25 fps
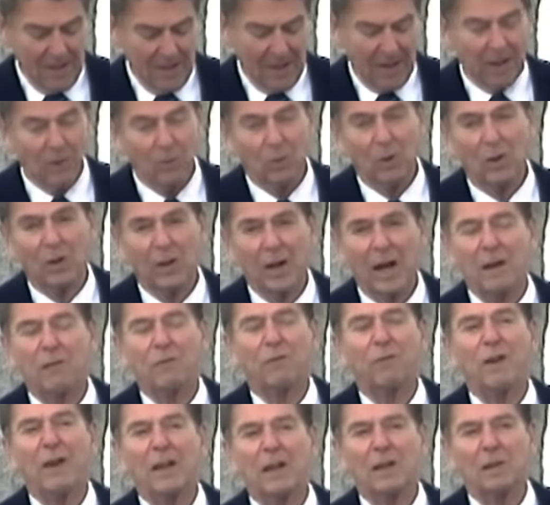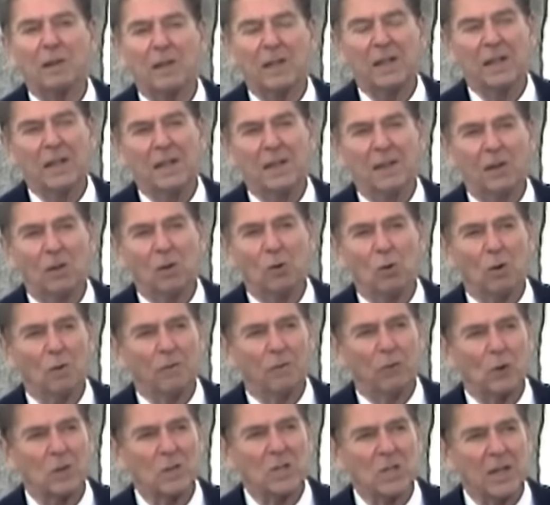"I will not fail thee nor
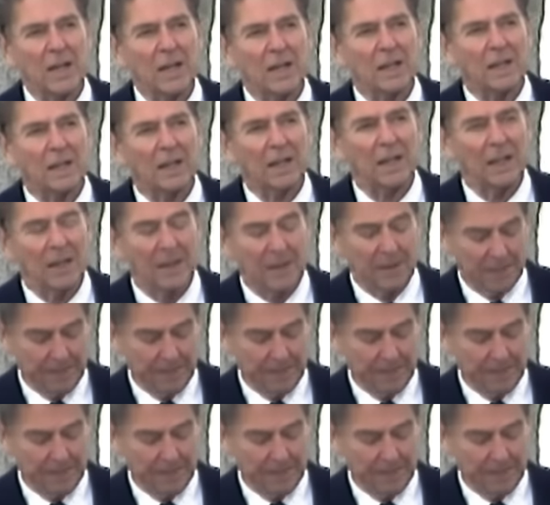forsake thee."